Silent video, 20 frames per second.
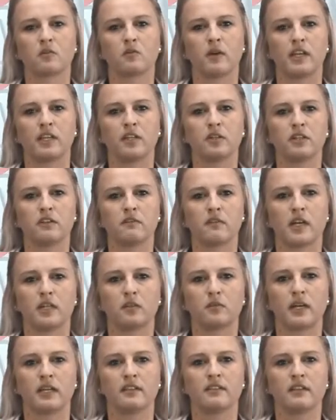When you
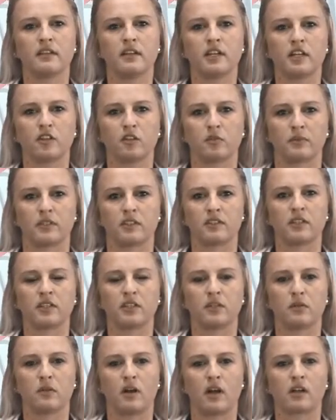evaluate an argument,
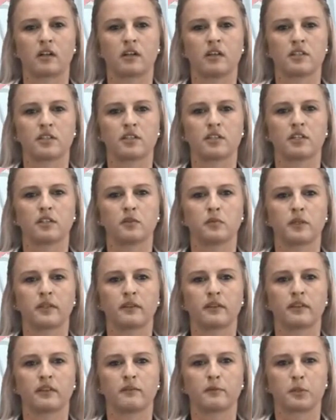you are concerned
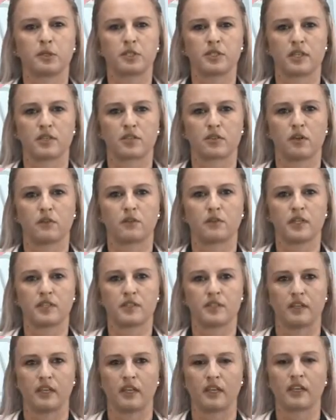with the process of
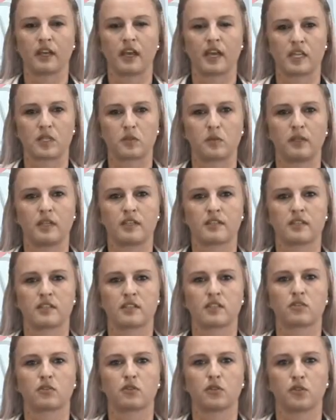reasoning as well as
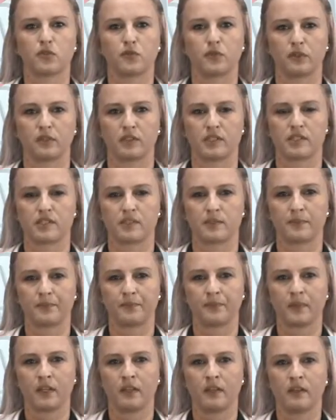its
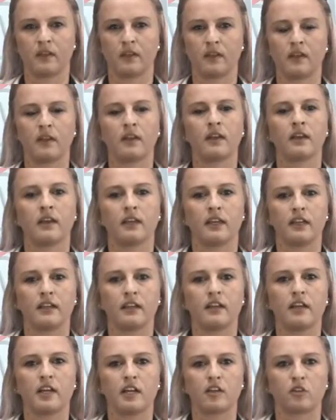truthfulness. In
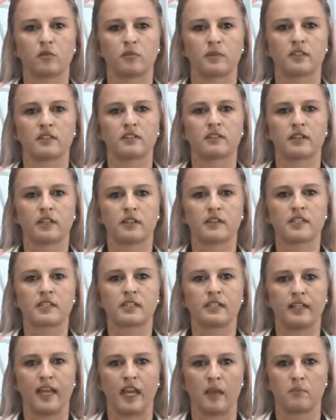an argument, there is
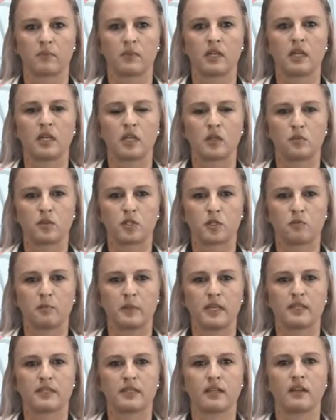claim, which
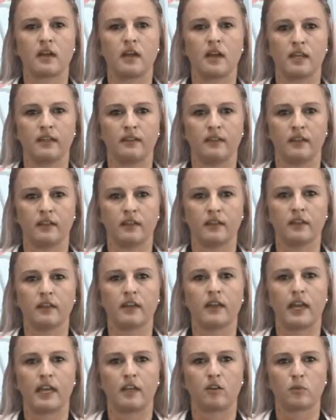means an idea,
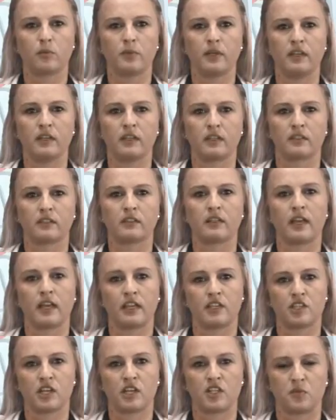an opinion,
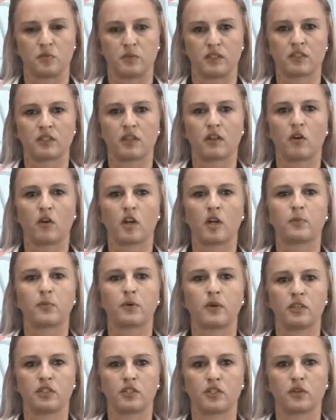a judgment, or a
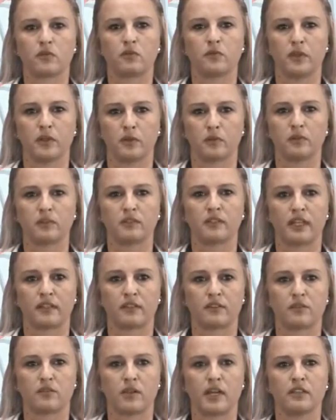point of view
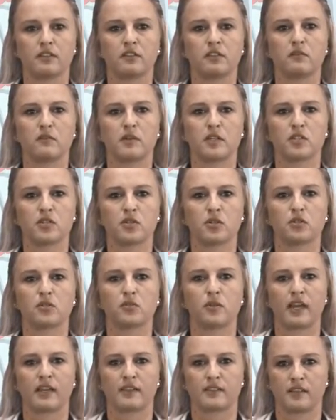that the writer wants you
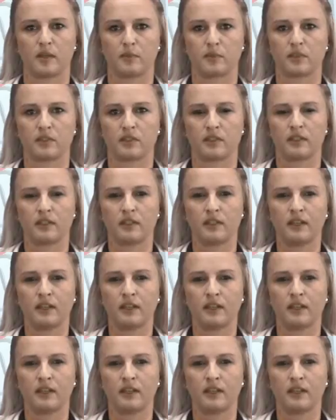to accept.